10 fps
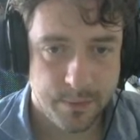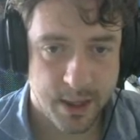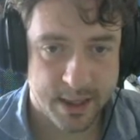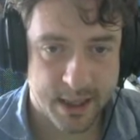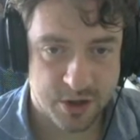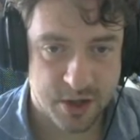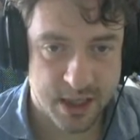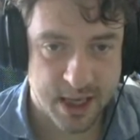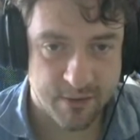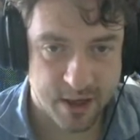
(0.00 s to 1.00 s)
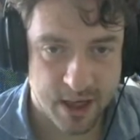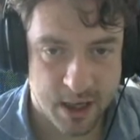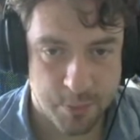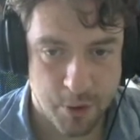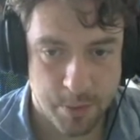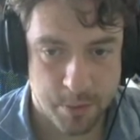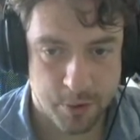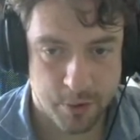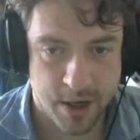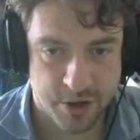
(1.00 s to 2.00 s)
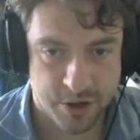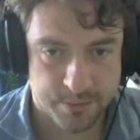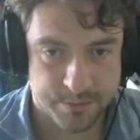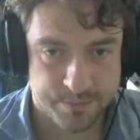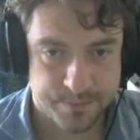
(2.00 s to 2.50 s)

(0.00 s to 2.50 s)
and actually give it like a proper progression,